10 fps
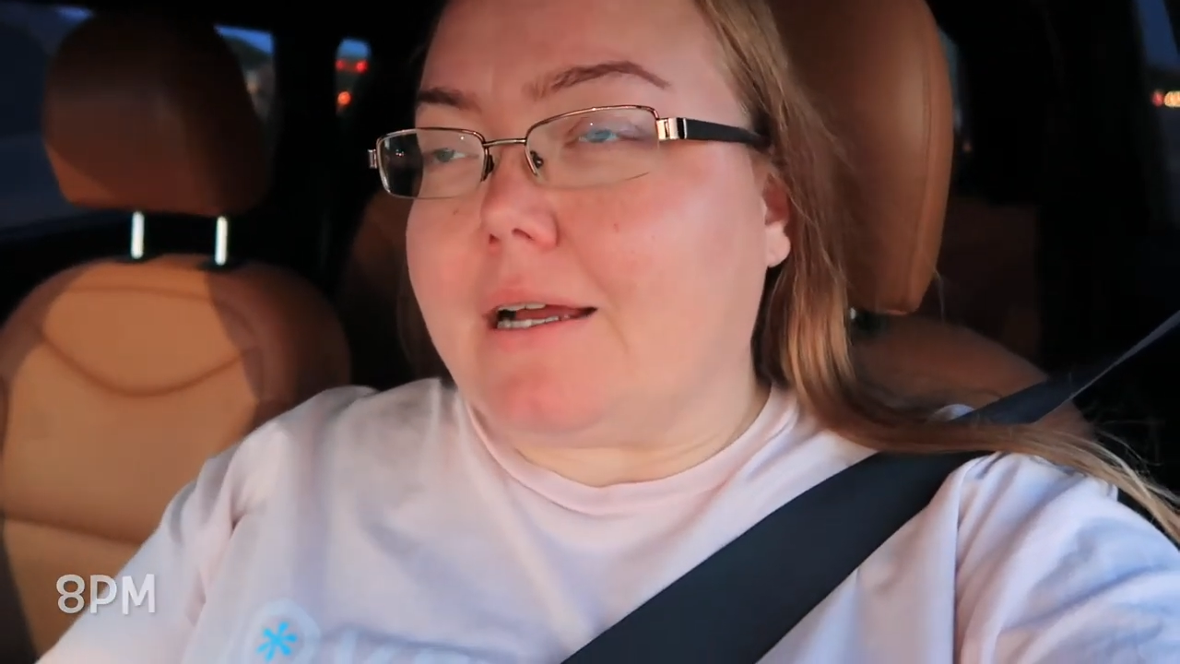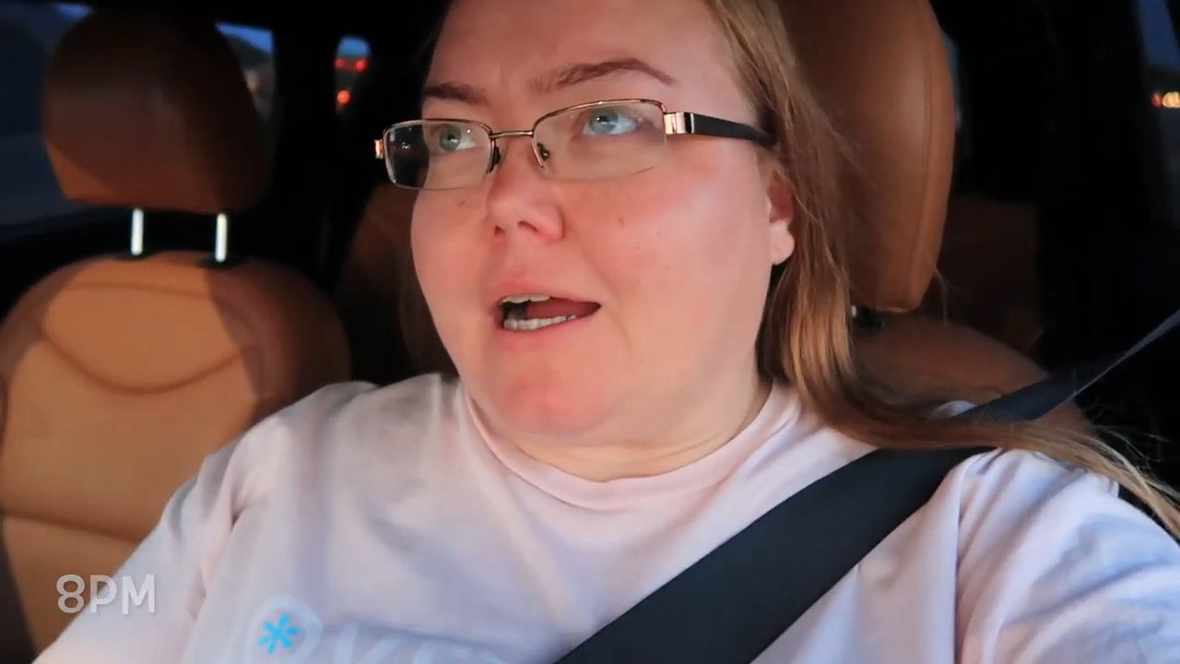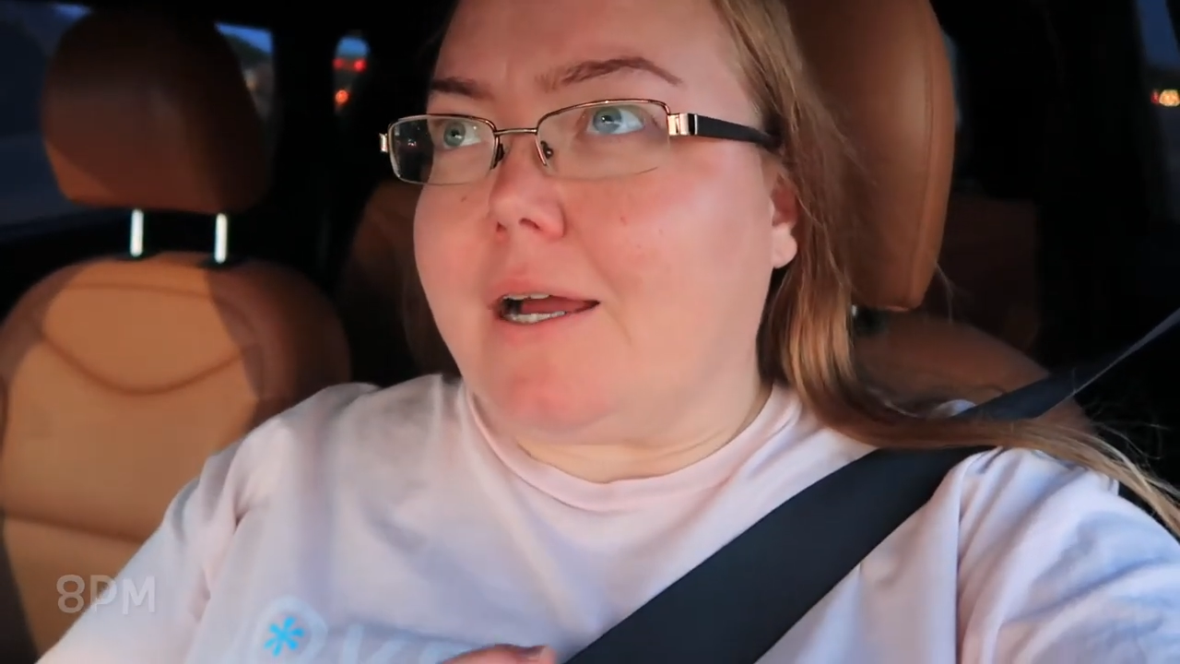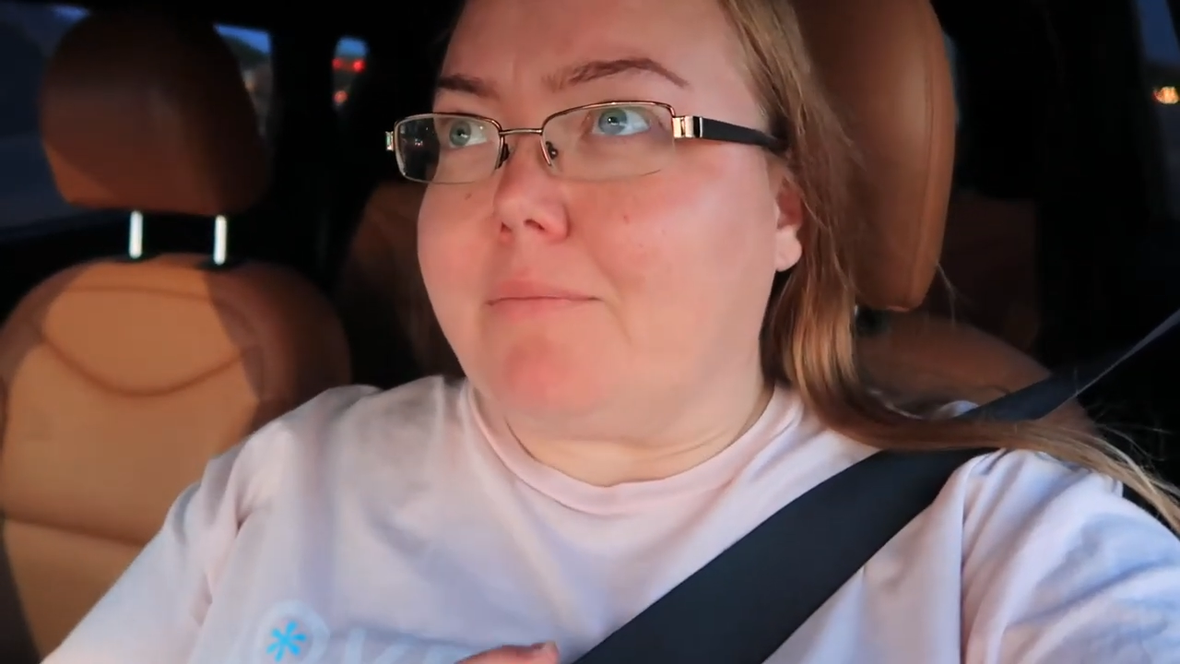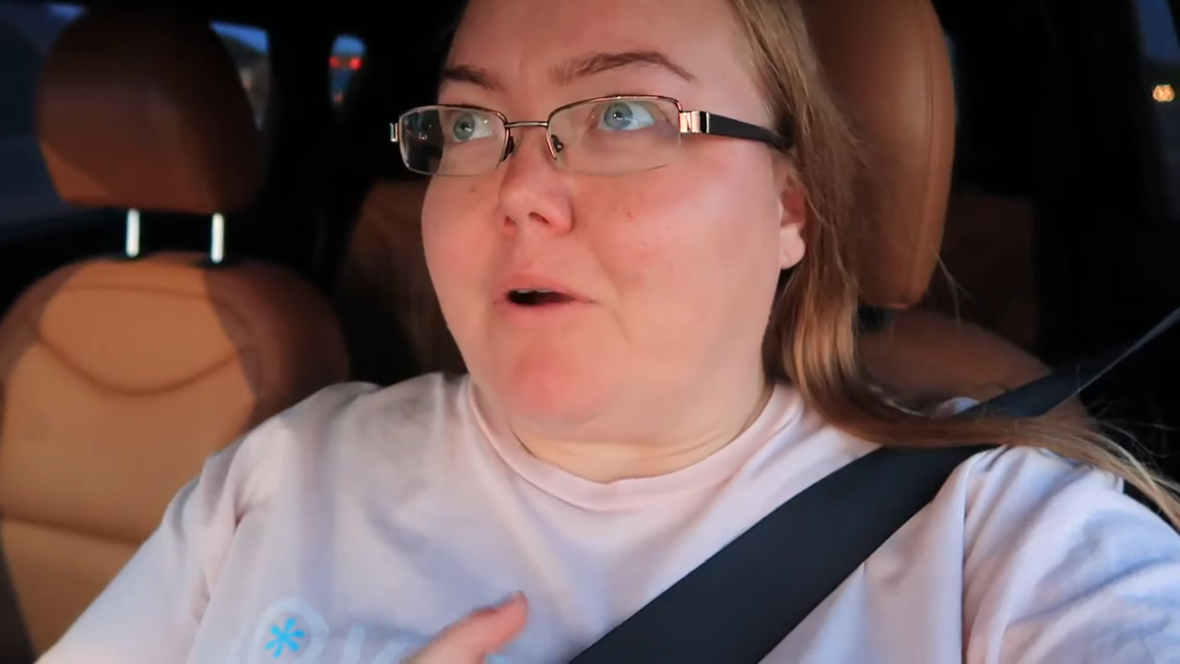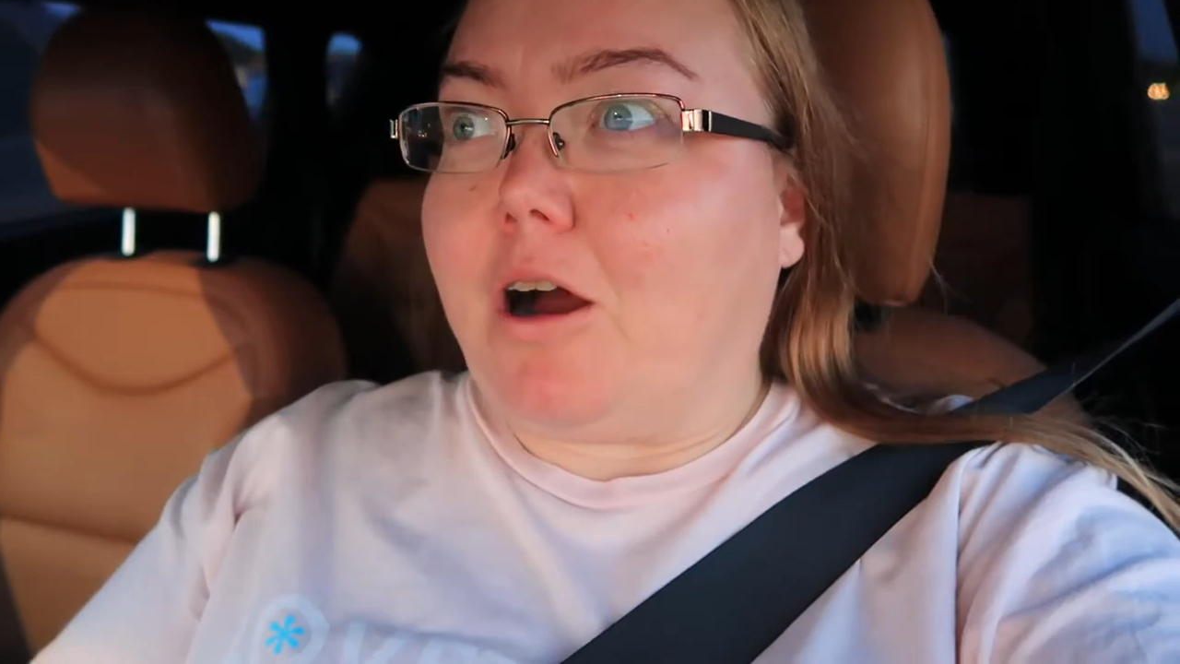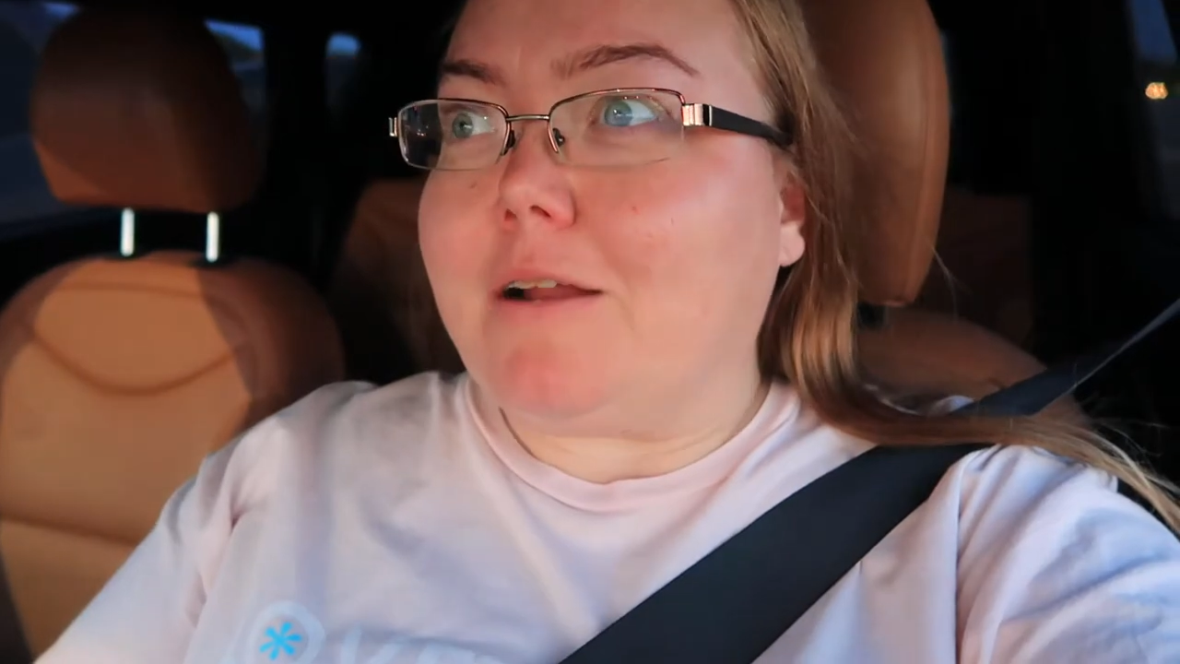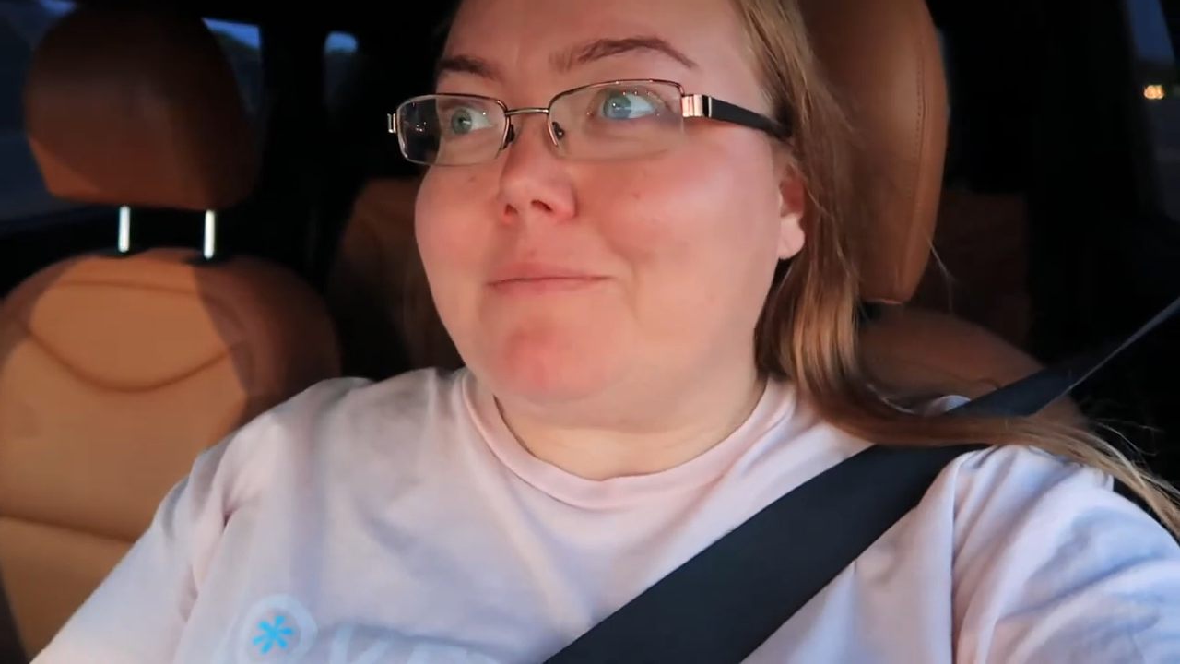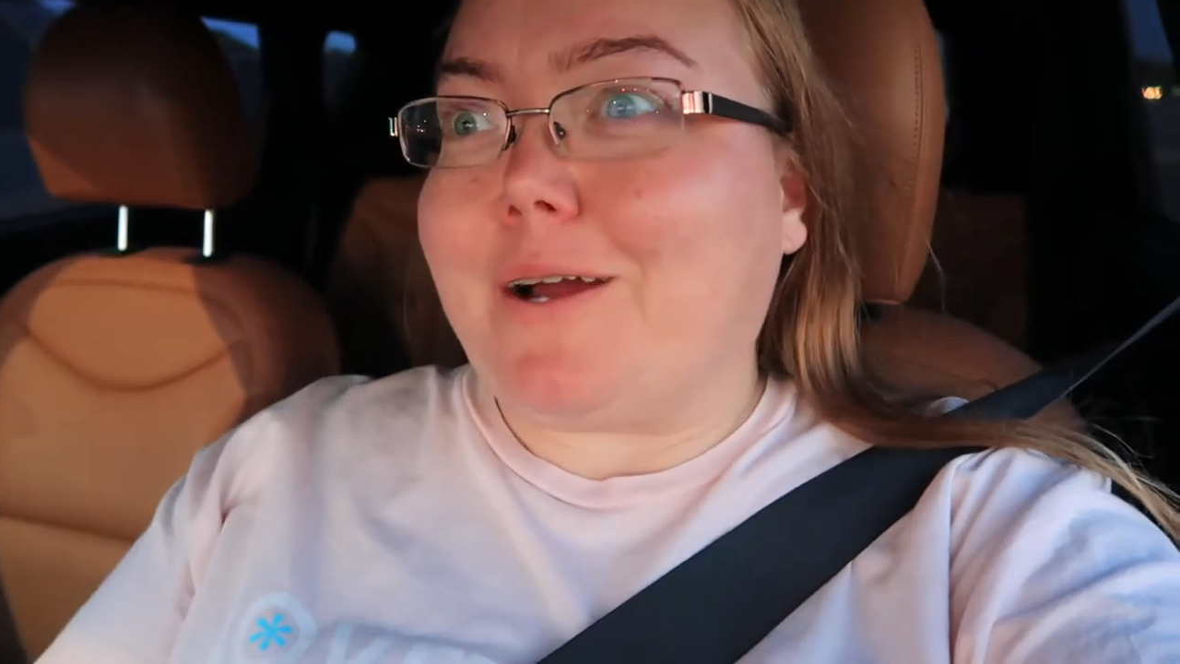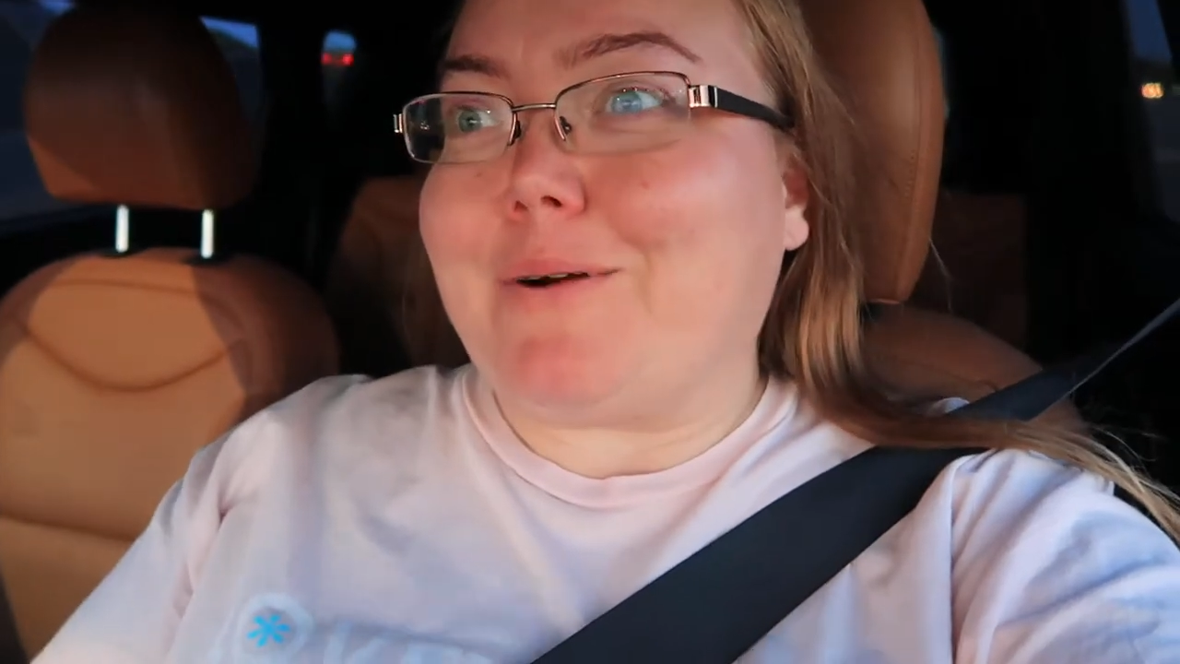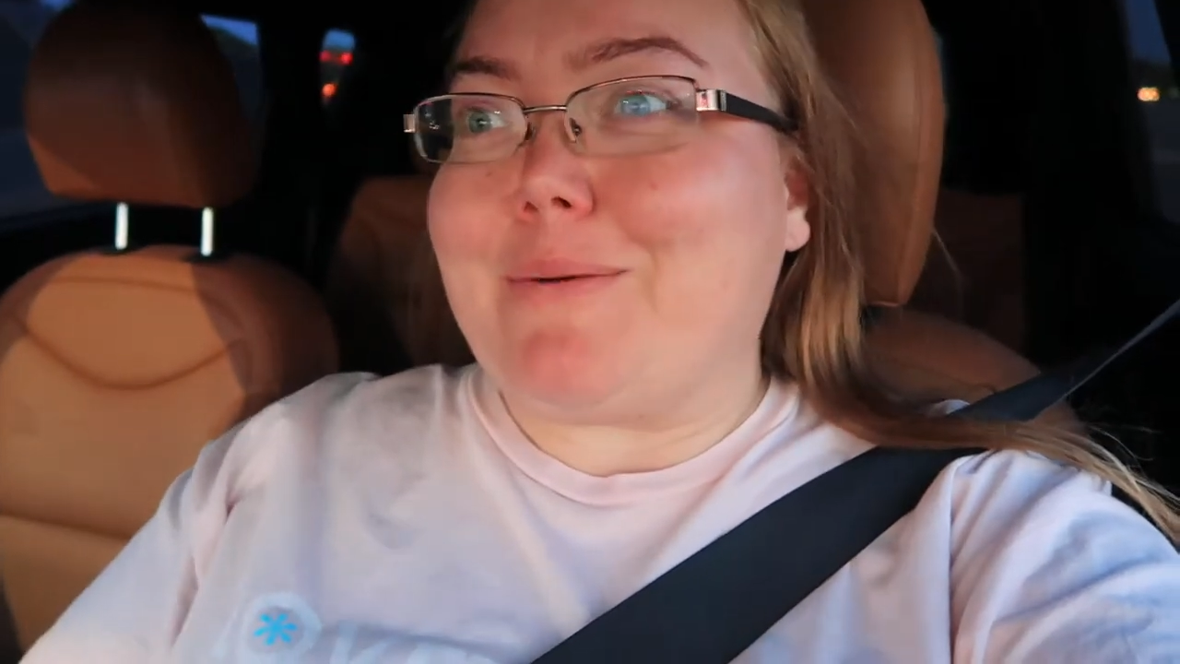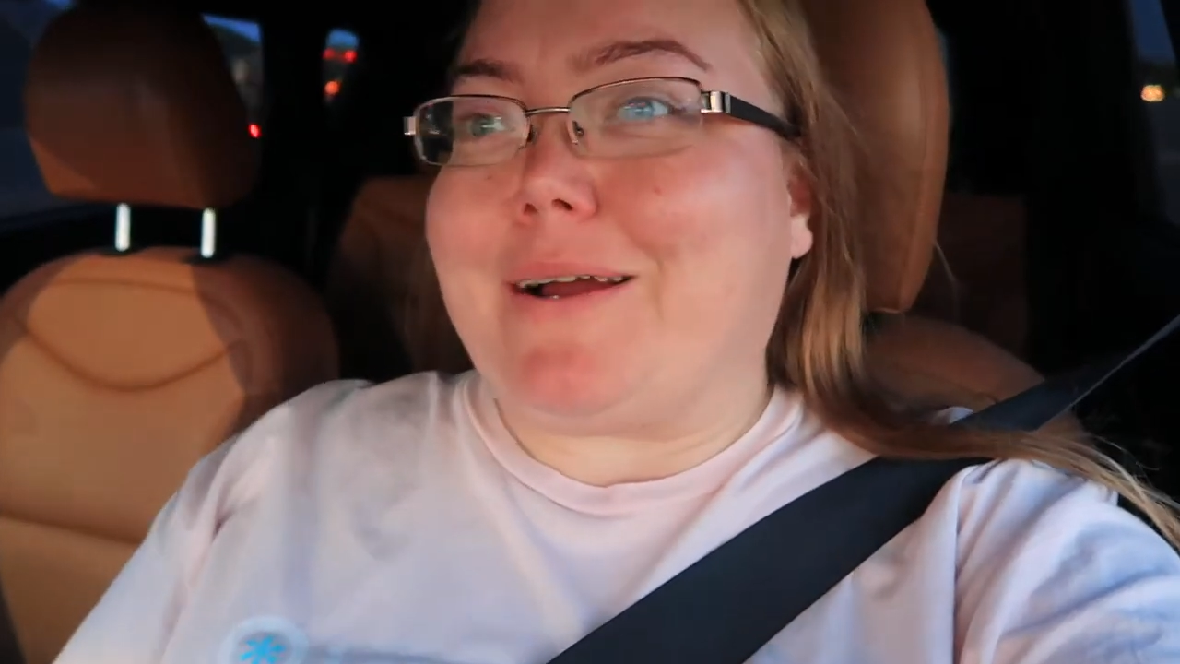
I'm on my way